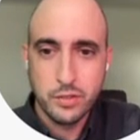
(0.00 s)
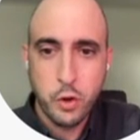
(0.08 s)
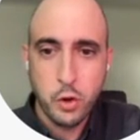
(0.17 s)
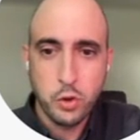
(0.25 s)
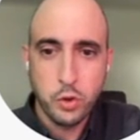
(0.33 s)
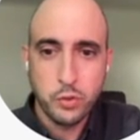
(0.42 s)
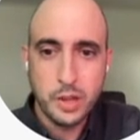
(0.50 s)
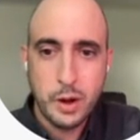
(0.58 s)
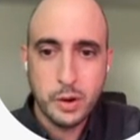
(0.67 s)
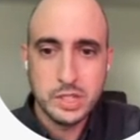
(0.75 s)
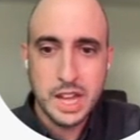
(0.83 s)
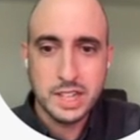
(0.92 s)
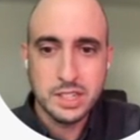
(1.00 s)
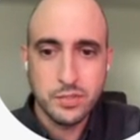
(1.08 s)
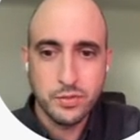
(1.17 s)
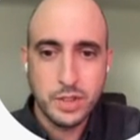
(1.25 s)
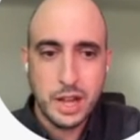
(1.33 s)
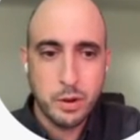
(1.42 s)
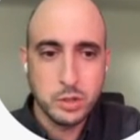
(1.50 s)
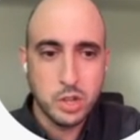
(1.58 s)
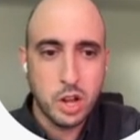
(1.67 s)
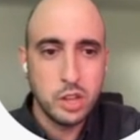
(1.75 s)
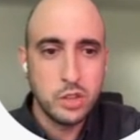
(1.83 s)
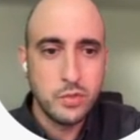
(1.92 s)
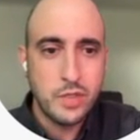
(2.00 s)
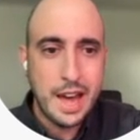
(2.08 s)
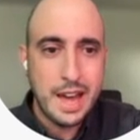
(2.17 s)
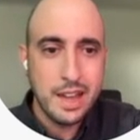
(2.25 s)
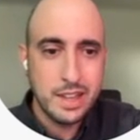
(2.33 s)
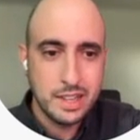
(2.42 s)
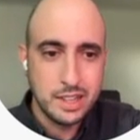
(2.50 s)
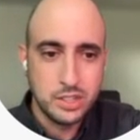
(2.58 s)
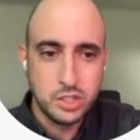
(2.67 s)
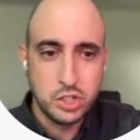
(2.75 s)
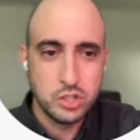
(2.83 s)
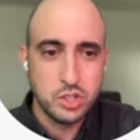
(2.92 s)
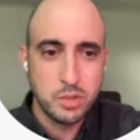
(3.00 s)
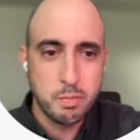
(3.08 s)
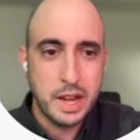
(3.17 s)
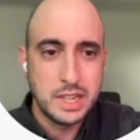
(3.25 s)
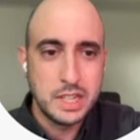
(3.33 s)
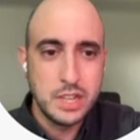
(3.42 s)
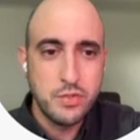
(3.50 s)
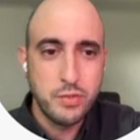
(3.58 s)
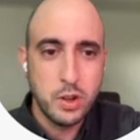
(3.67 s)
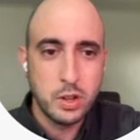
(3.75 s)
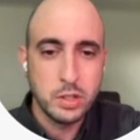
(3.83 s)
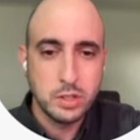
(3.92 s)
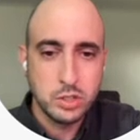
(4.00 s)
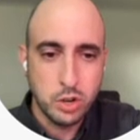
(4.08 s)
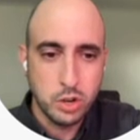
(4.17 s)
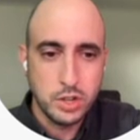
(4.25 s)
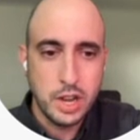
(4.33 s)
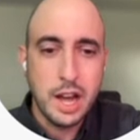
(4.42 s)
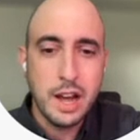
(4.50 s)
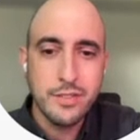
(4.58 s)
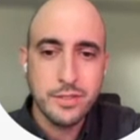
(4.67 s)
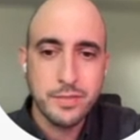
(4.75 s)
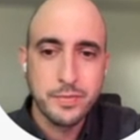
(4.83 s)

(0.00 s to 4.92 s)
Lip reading: focal flowers, accent flowers, all of that is just by default turned off.